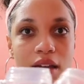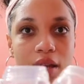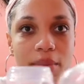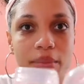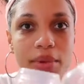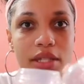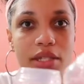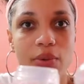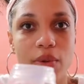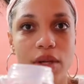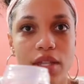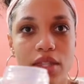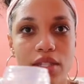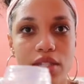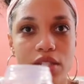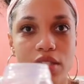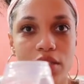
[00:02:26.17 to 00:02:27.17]
between
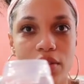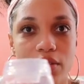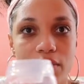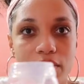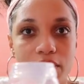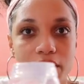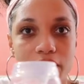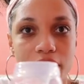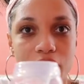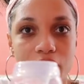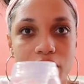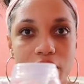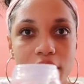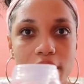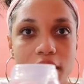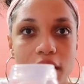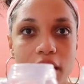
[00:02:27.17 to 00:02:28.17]
the two.
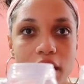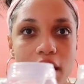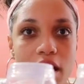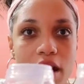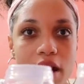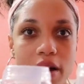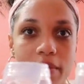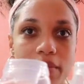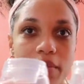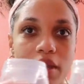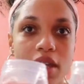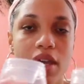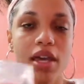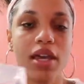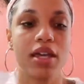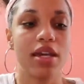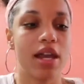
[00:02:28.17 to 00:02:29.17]

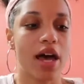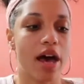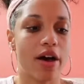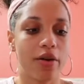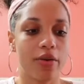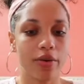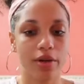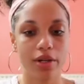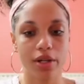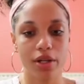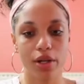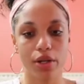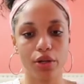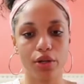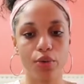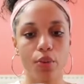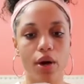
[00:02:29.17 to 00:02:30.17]
Now
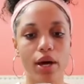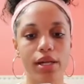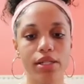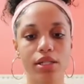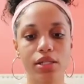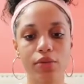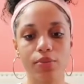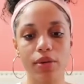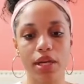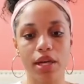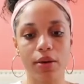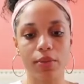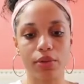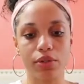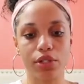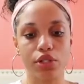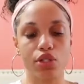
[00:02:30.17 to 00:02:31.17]
you want to be
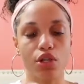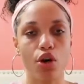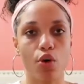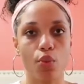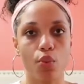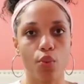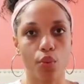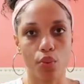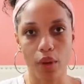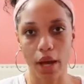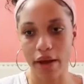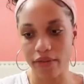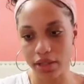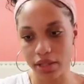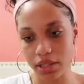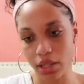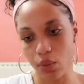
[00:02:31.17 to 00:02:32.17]
able to know
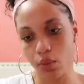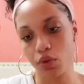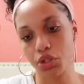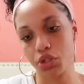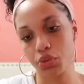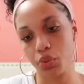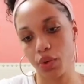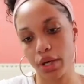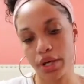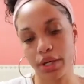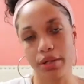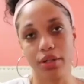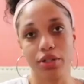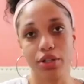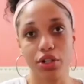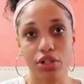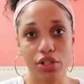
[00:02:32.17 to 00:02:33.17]
obviously which one
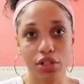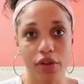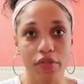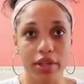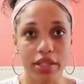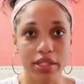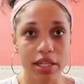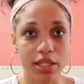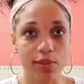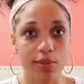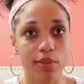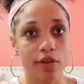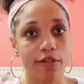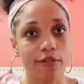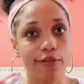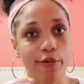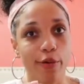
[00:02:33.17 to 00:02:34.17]
your cervix is
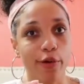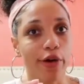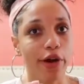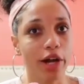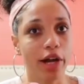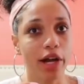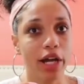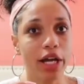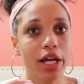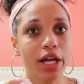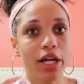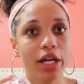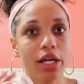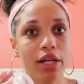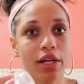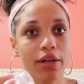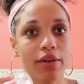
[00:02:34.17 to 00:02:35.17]
before
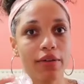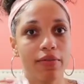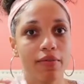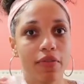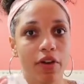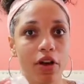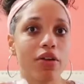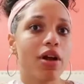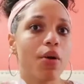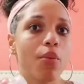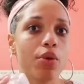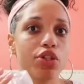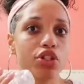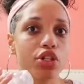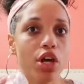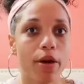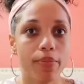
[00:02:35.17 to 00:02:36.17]
figuring out
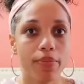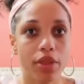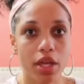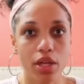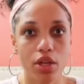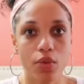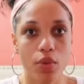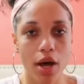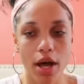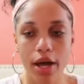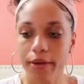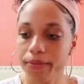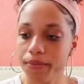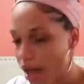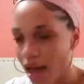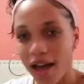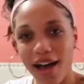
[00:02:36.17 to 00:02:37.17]
which cup that you want.
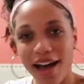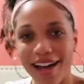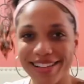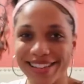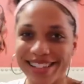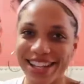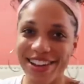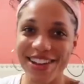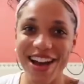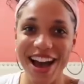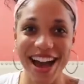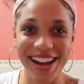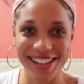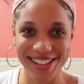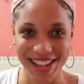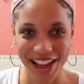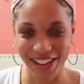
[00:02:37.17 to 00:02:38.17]
I'll tell you how
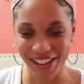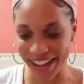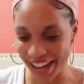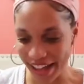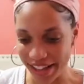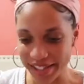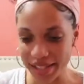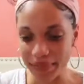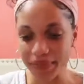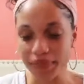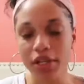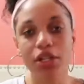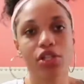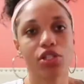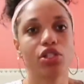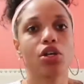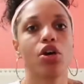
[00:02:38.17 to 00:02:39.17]
to tell, I guess.
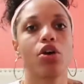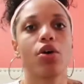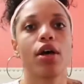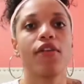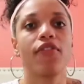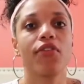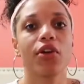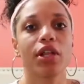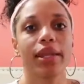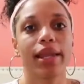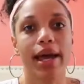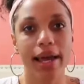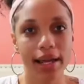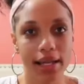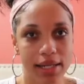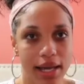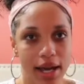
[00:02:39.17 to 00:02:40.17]
So if you're
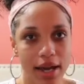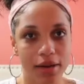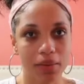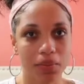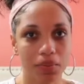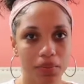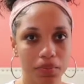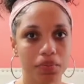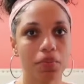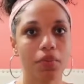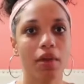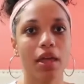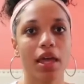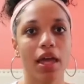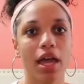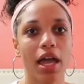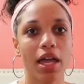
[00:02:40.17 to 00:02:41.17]
lying down
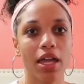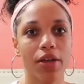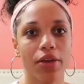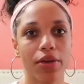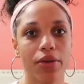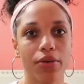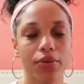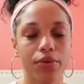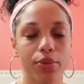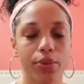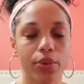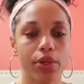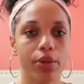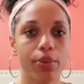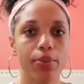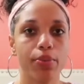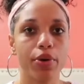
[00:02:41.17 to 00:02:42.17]
and you
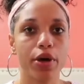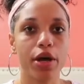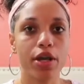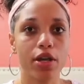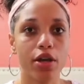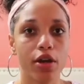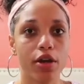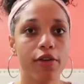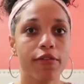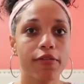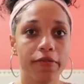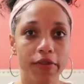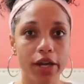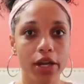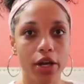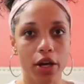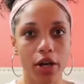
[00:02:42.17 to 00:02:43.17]
put your
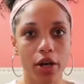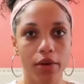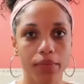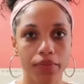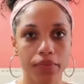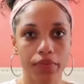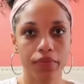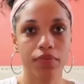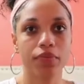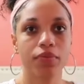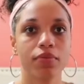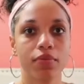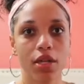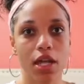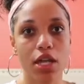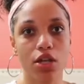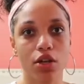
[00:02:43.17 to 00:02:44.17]
finger
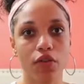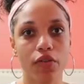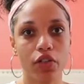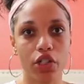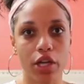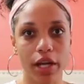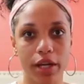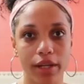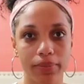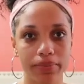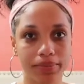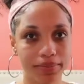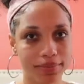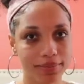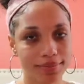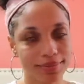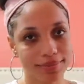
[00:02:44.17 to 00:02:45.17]
in your vagina,
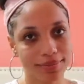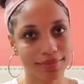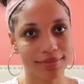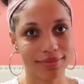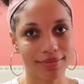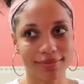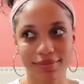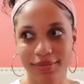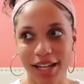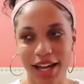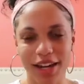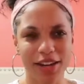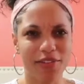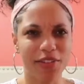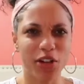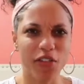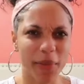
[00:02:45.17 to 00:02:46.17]
I don't
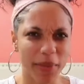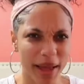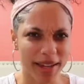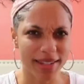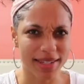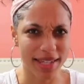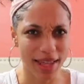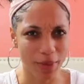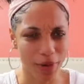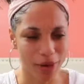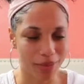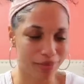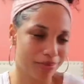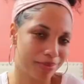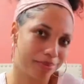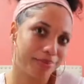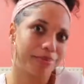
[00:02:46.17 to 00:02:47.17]
even know if I'm allowed to say that word,
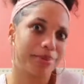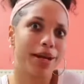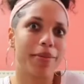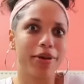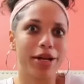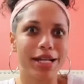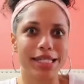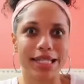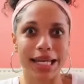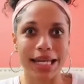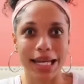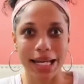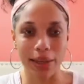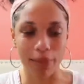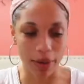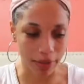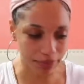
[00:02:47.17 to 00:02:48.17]
but I'm gonna say it
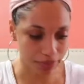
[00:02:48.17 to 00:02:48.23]
anyway.